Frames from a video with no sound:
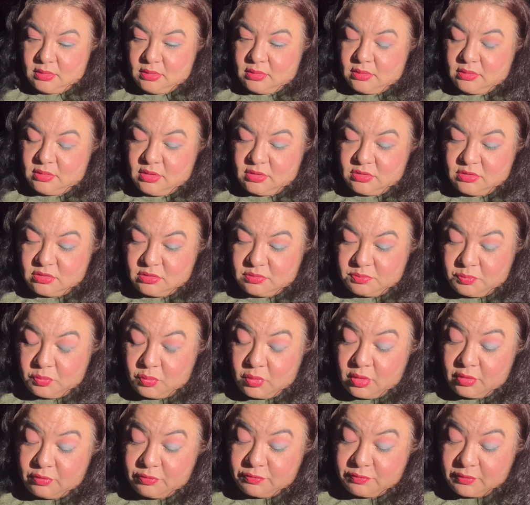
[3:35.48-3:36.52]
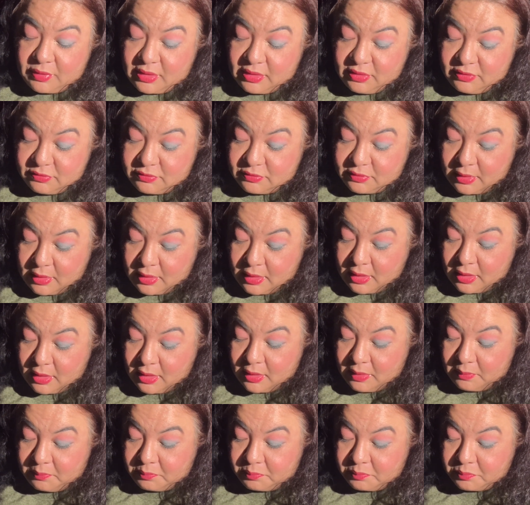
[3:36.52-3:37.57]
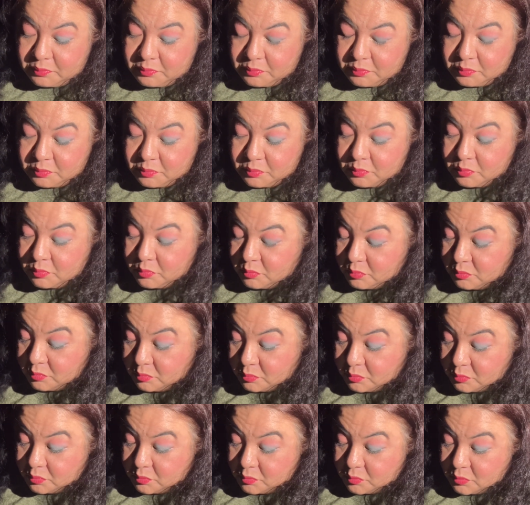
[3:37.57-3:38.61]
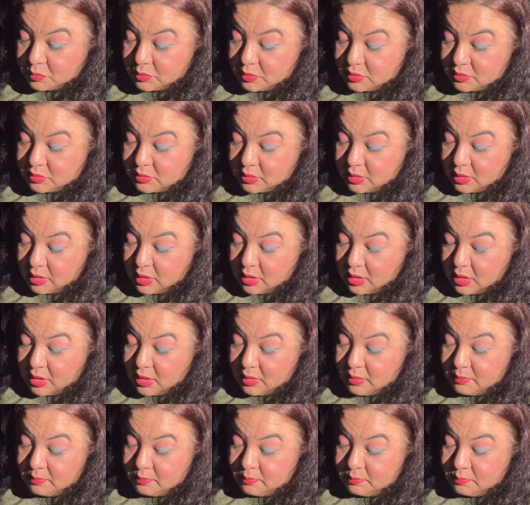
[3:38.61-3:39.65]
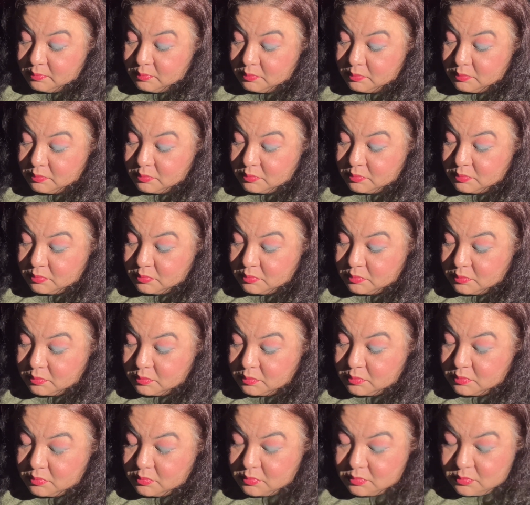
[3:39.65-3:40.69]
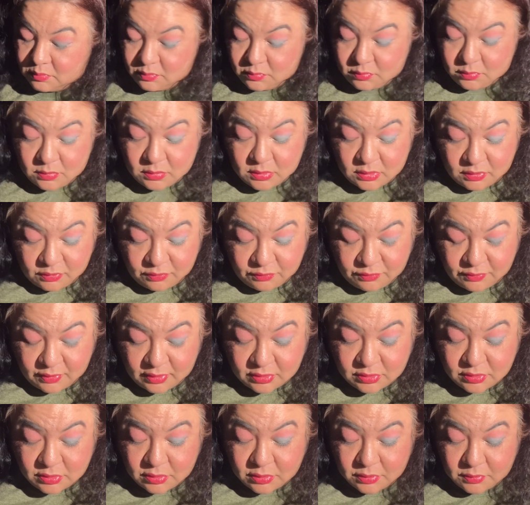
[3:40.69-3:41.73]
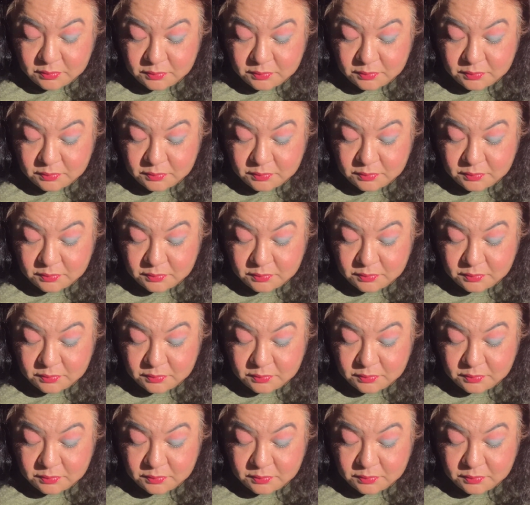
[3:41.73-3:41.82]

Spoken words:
This is Morphe's. What is it? The fudge.